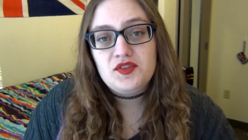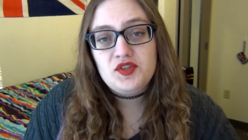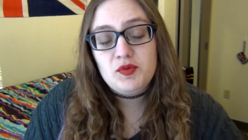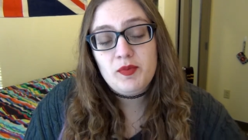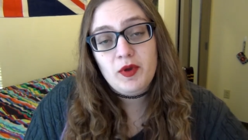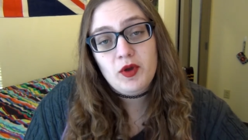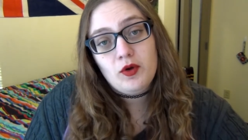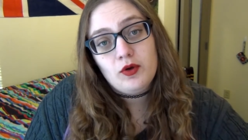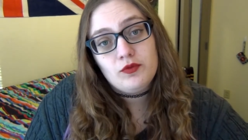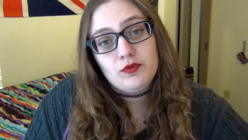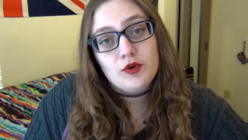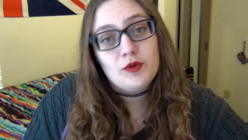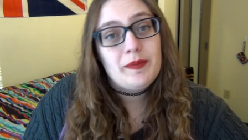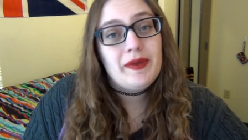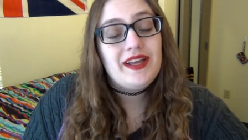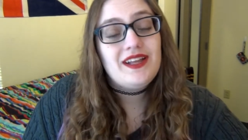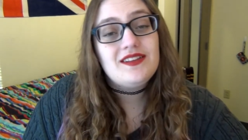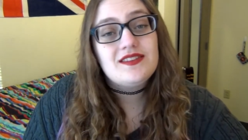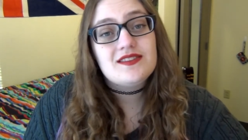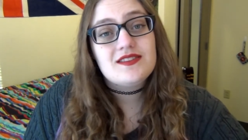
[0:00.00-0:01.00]
To my old
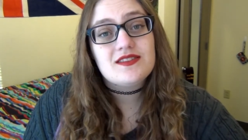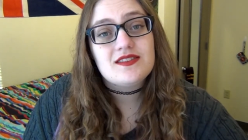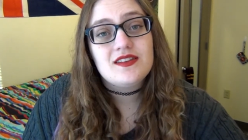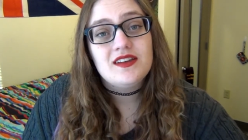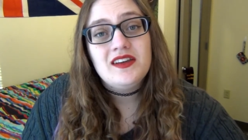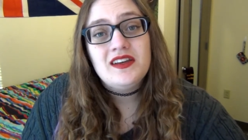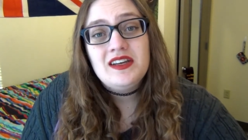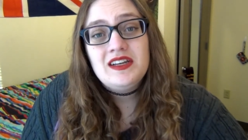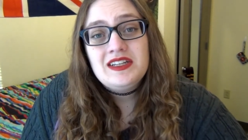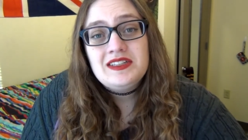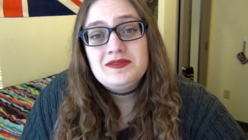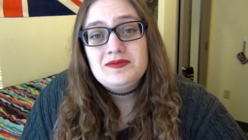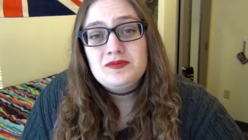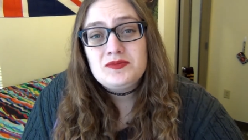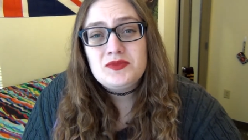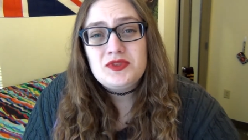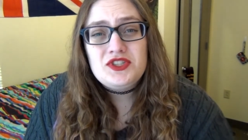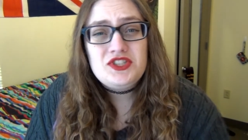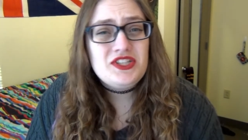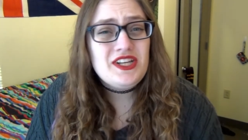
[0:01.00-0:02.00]
roommates,
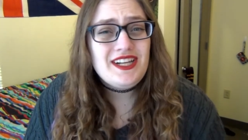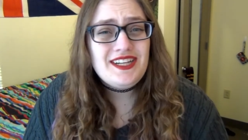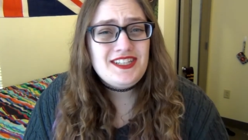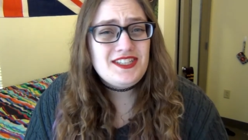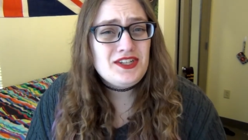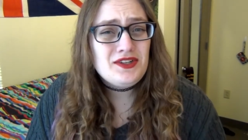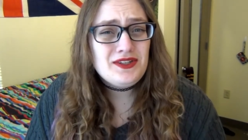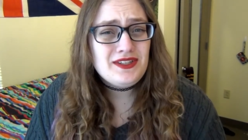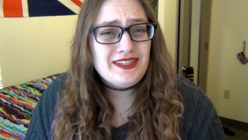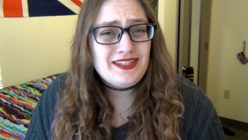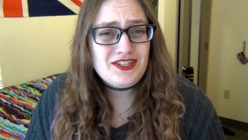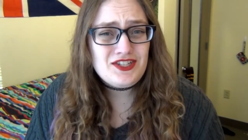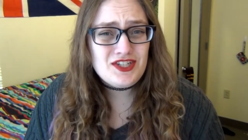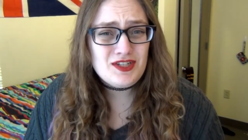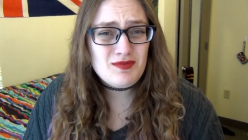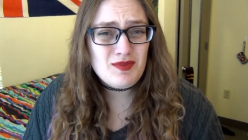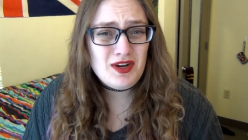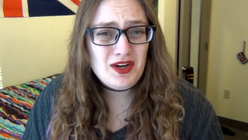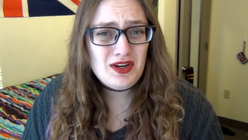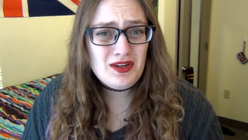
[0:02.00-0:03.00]
would you like to go to lunch
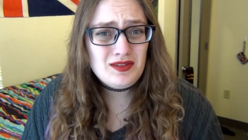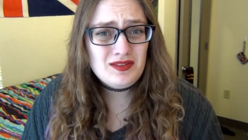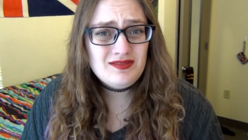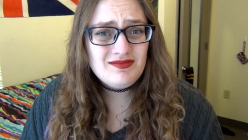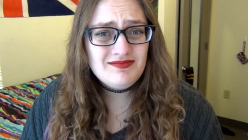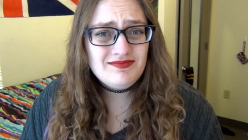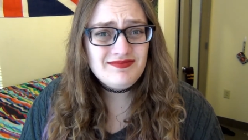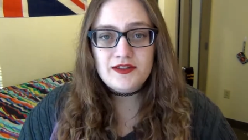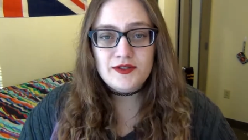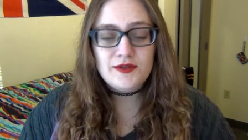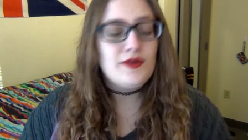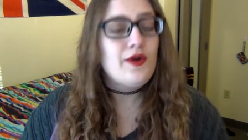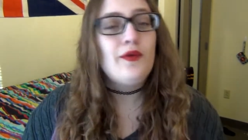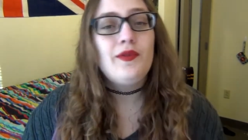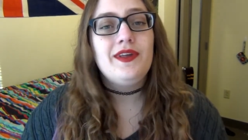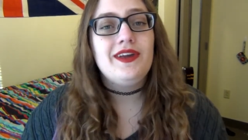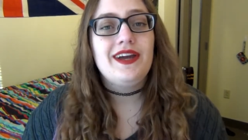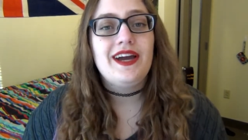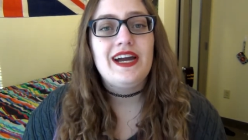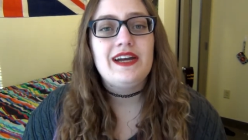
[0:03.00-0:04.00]
tomorrow? To the
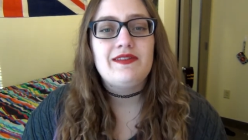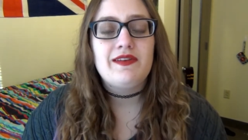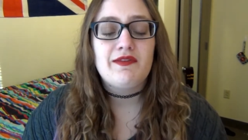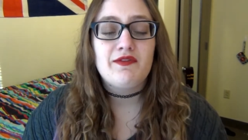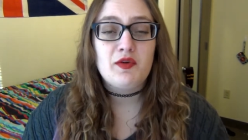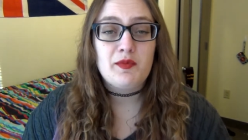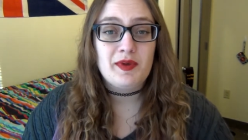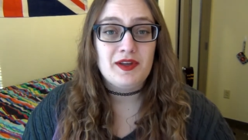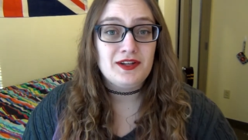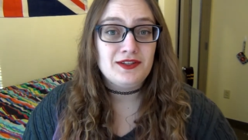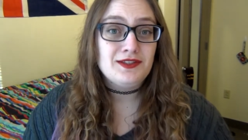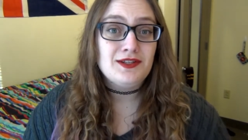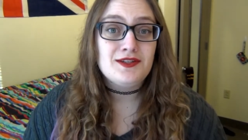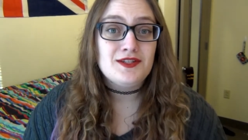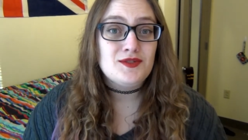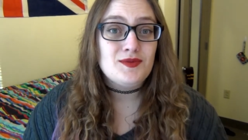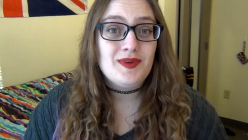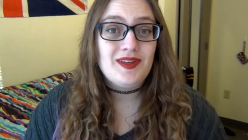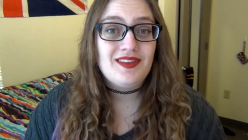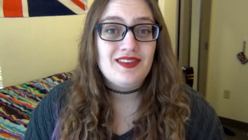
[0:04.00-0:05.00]
only guy I've ever been
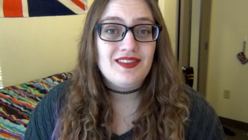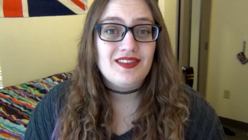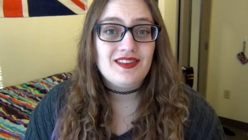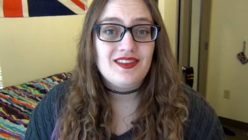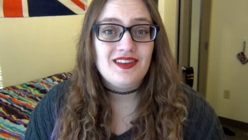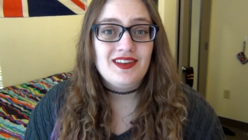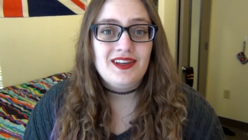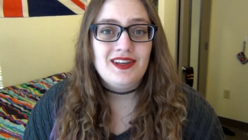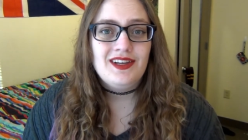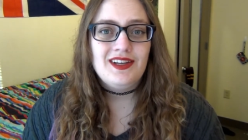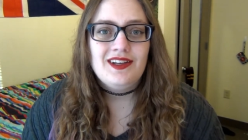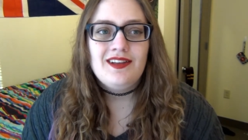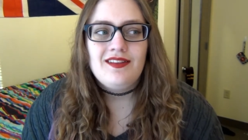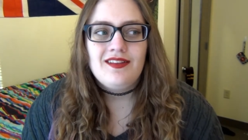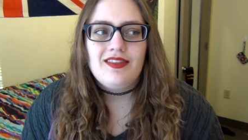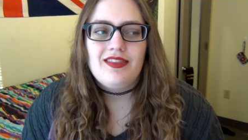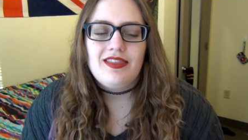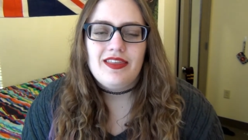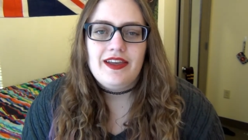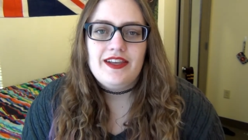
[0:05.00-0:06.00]
close with,
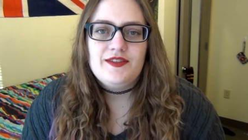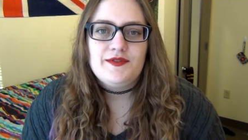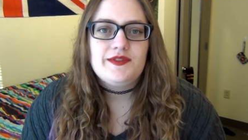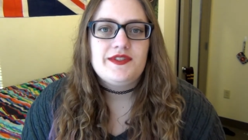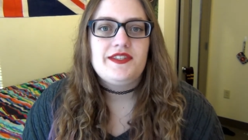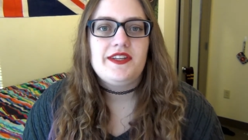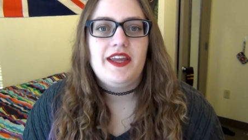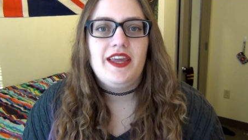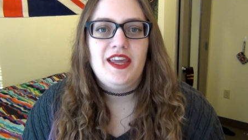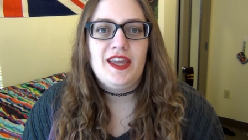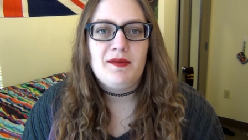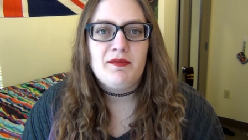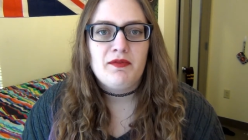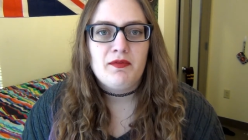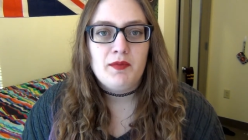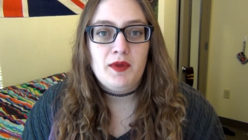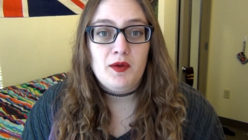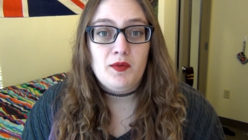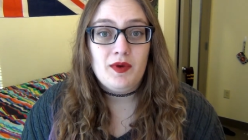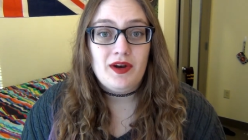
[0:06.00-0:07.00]
thanks for sticking up
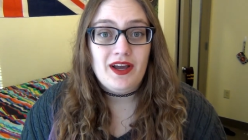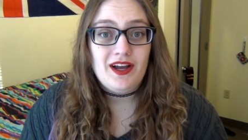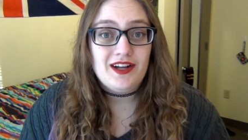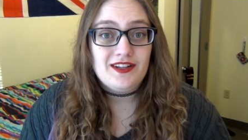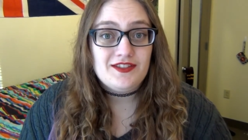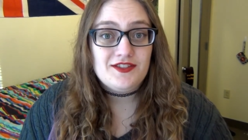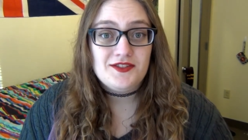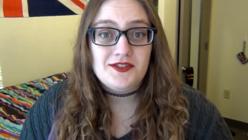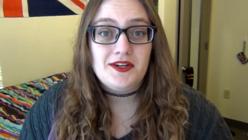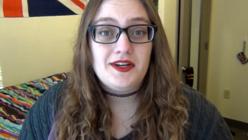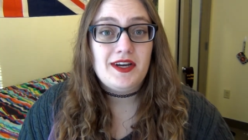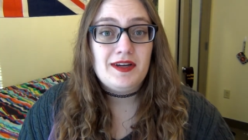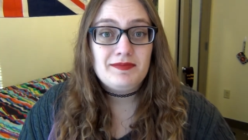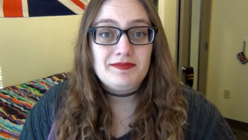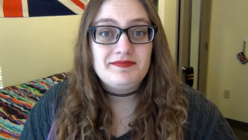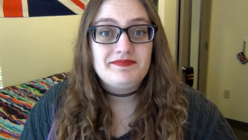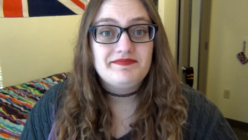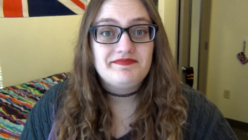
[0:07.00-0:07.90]
for me when I got stood up.